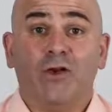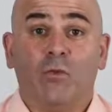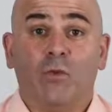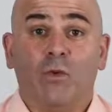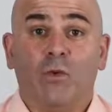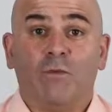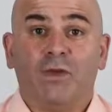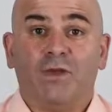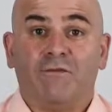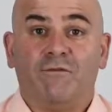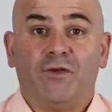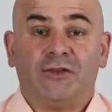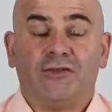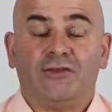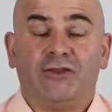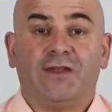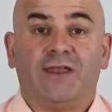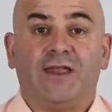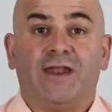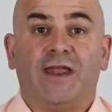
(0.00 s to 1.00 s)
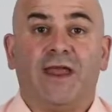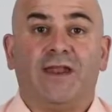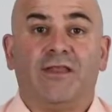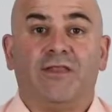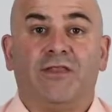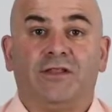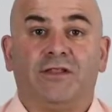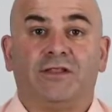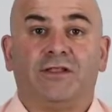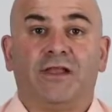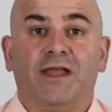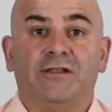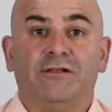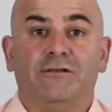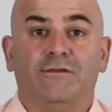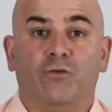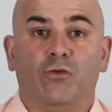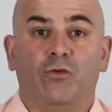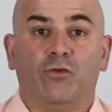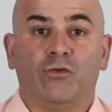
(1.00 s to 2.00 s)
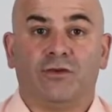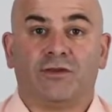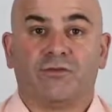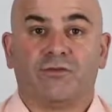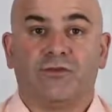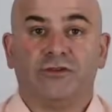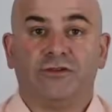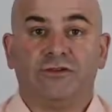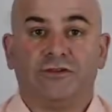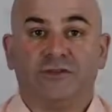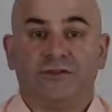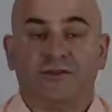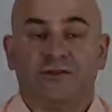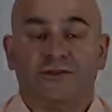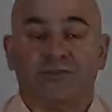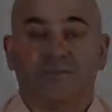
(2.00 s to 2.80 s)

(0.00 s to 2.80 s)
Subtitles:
when we eventually get out of these stage four restrictions.